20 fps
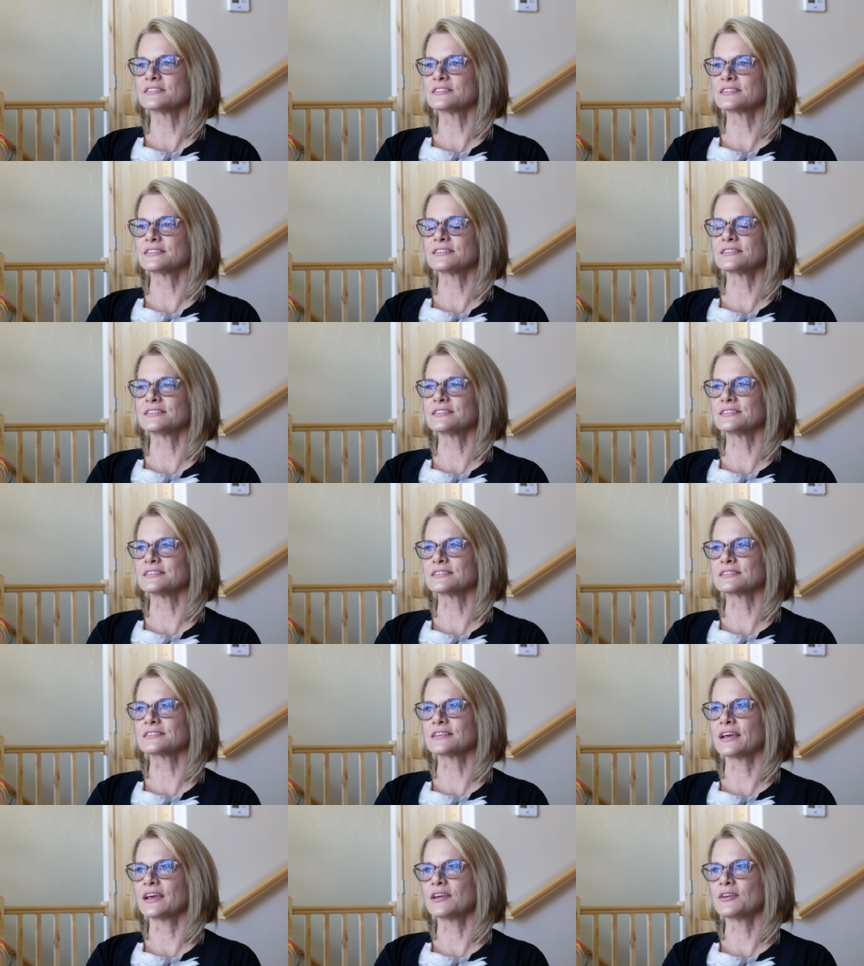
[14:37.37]
it's easy to
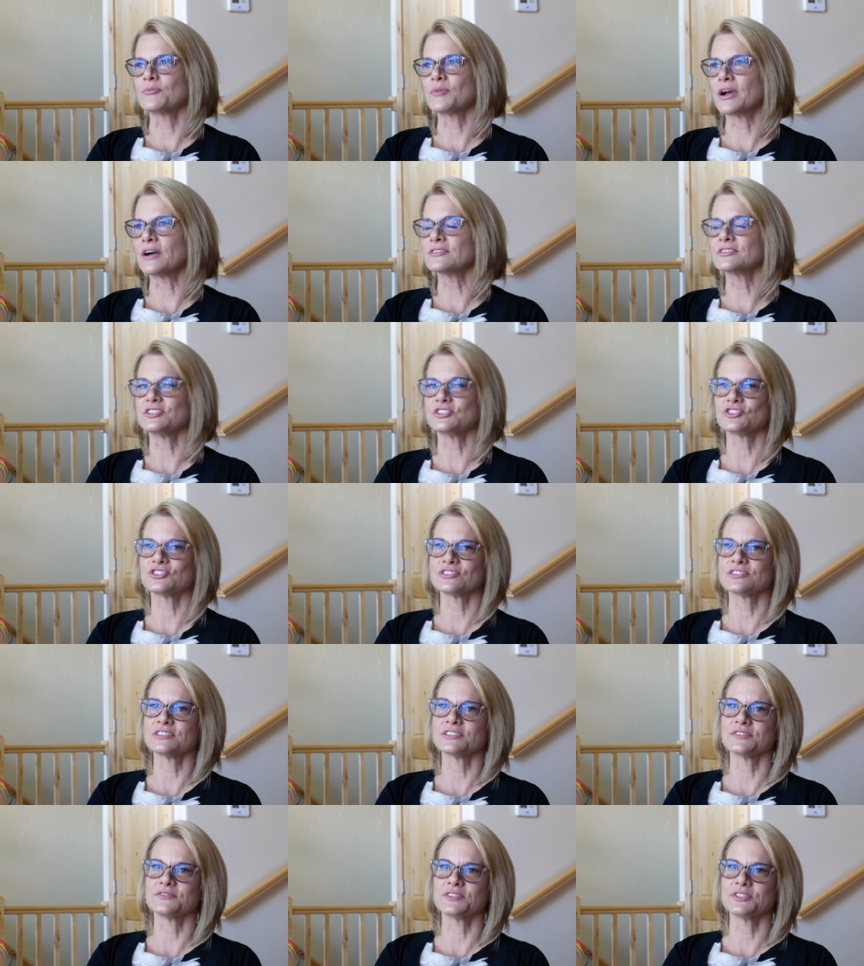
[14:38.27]
say, well, he
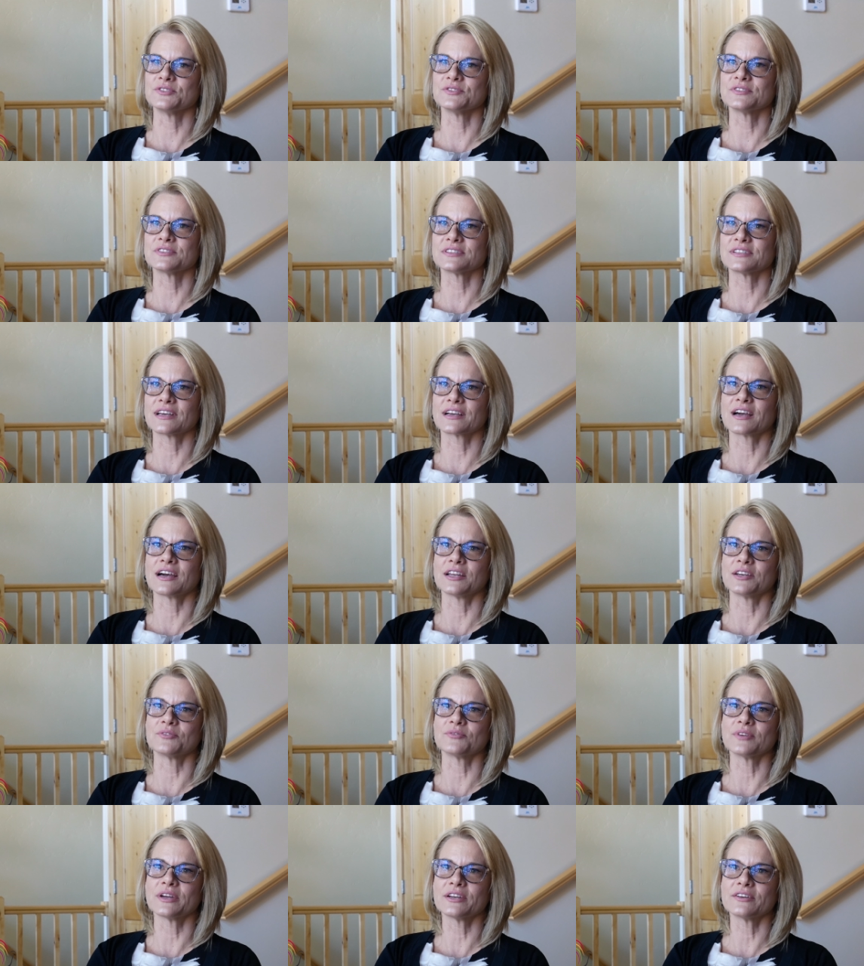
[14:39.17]
shouldn't have used that
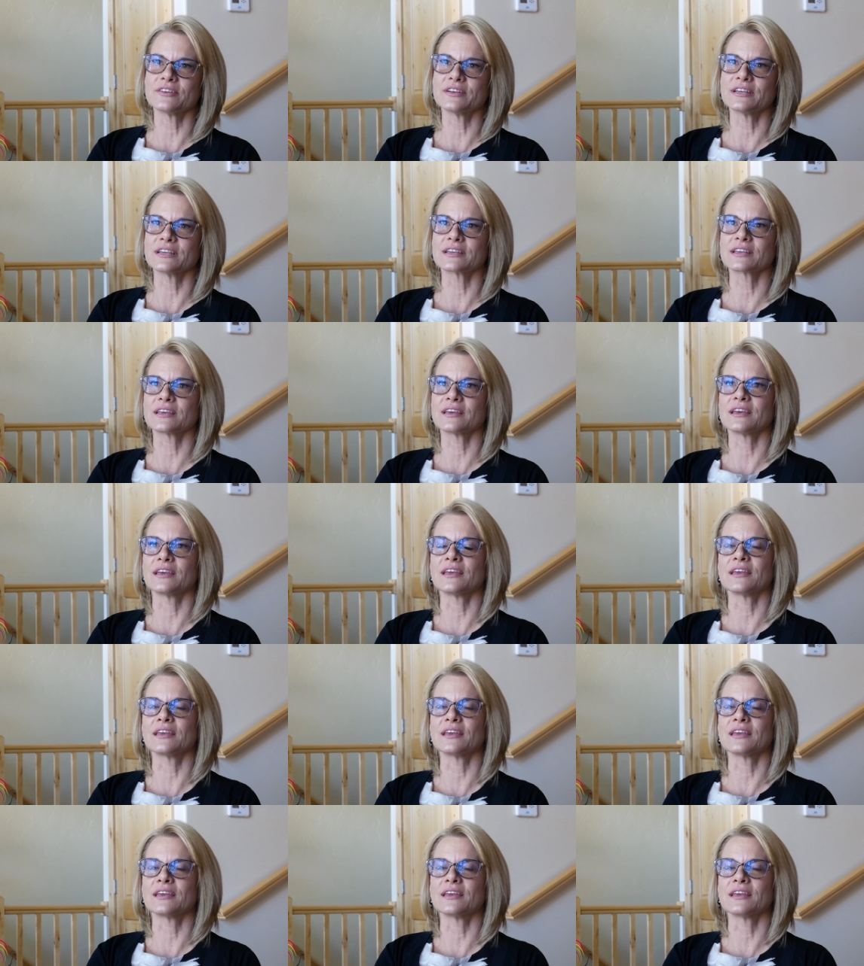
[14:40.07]
kind of rhetoric